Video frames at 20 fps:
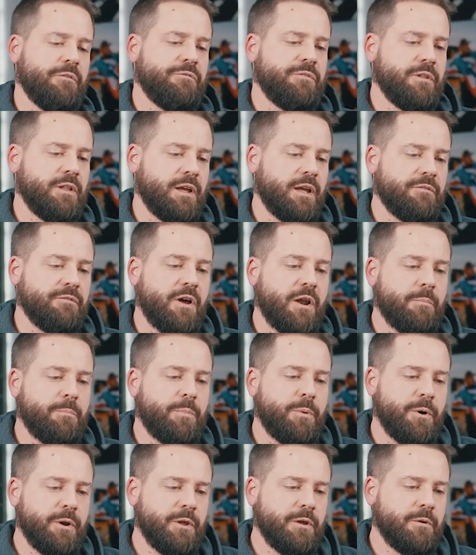I feel like I've got a
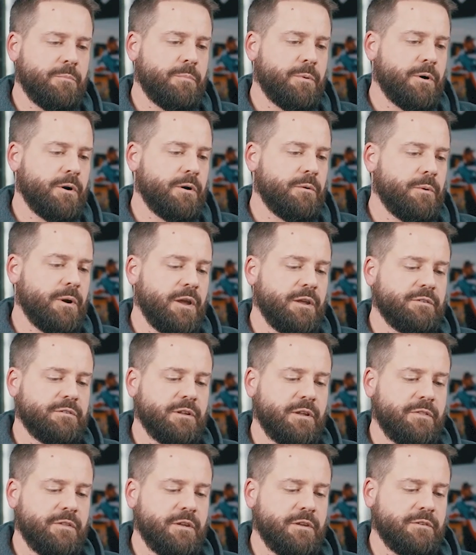pretty good burr raised
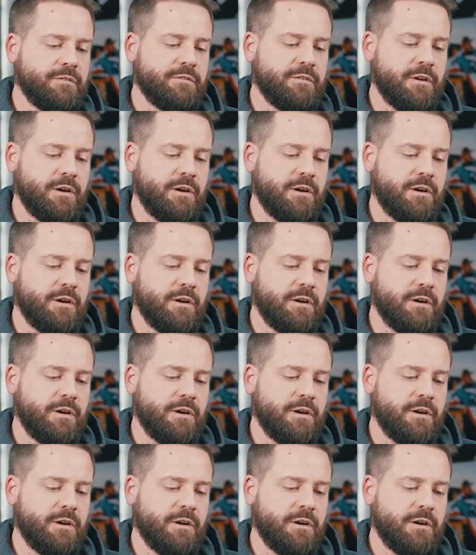on this.